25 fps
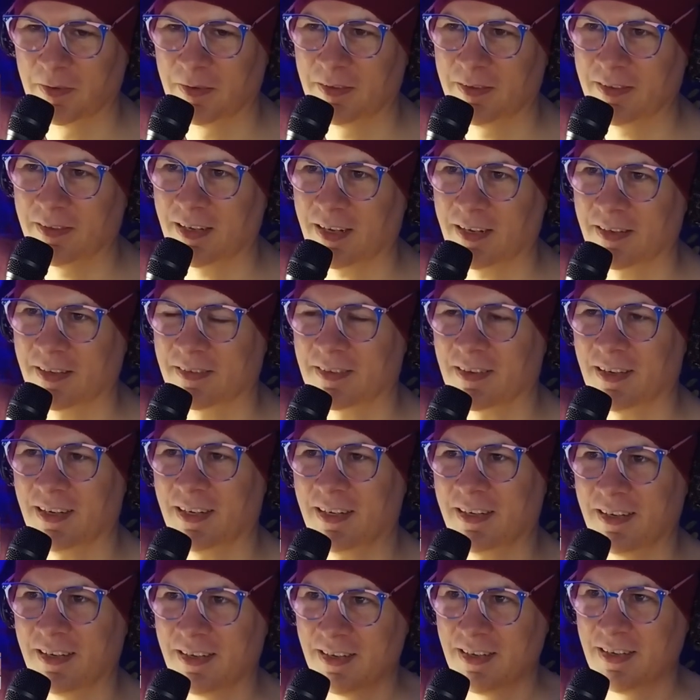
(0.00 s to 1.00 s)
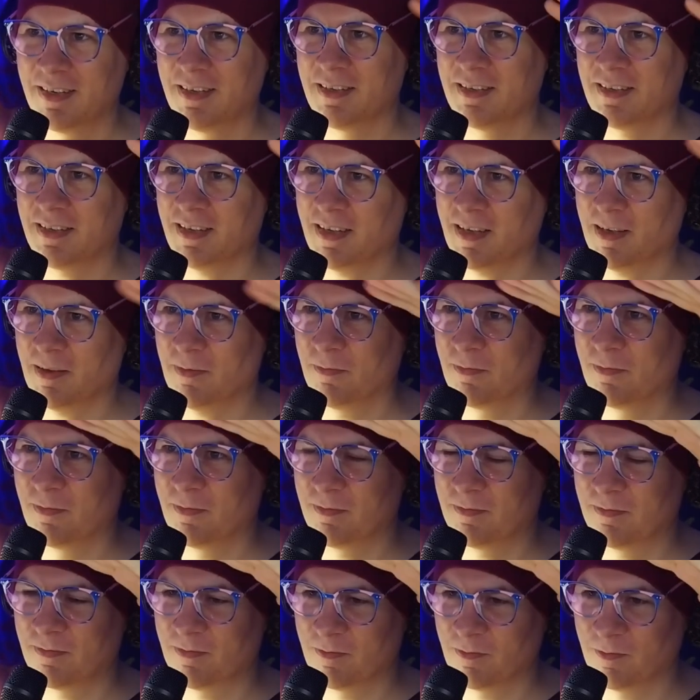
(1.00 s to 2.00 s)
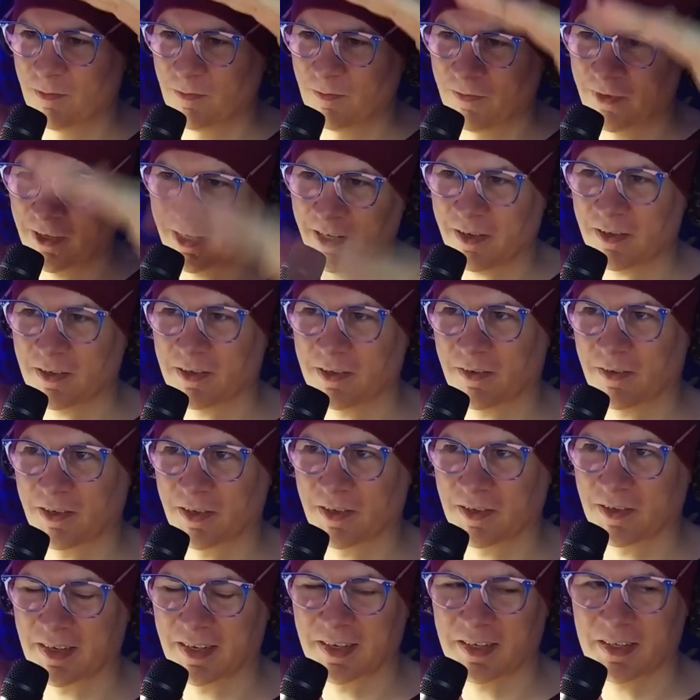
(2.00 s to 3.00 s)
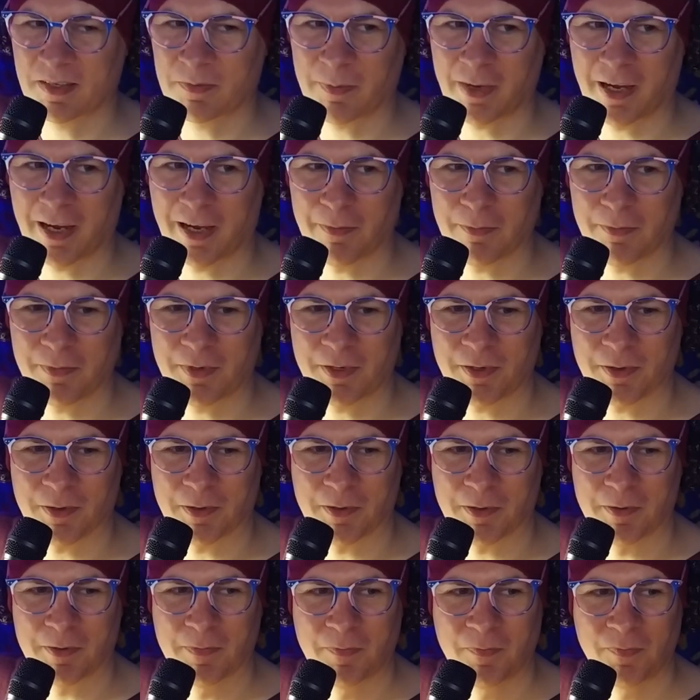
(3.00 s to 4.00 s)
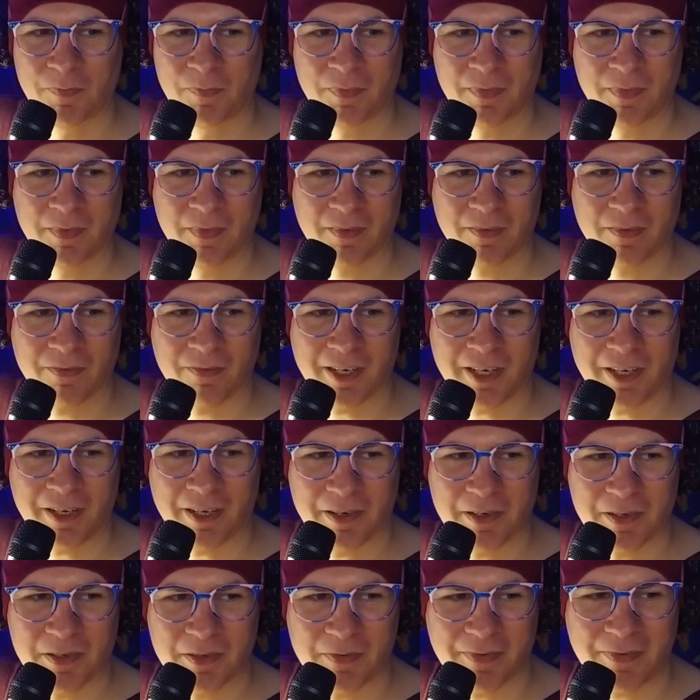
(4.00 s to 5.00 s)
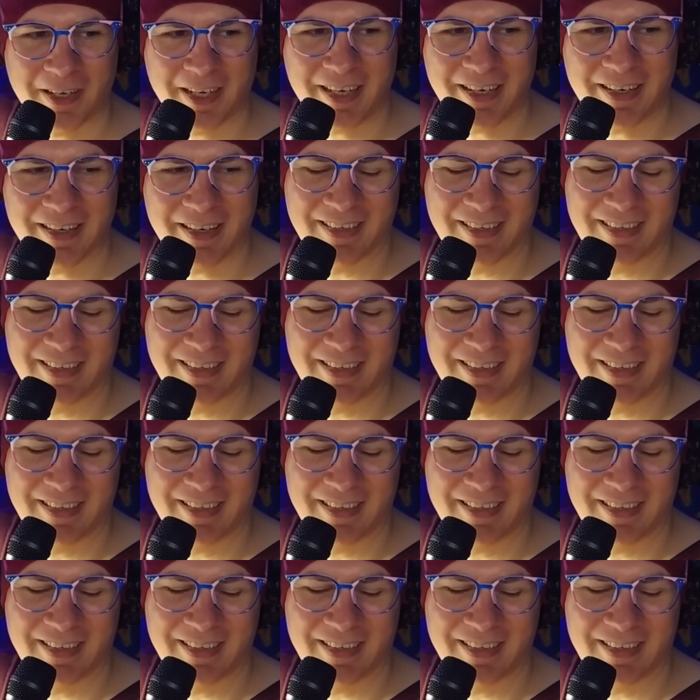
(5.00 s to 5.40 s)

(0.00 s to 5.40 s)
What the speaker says: and it's like their videos have just like spammed your videos feed?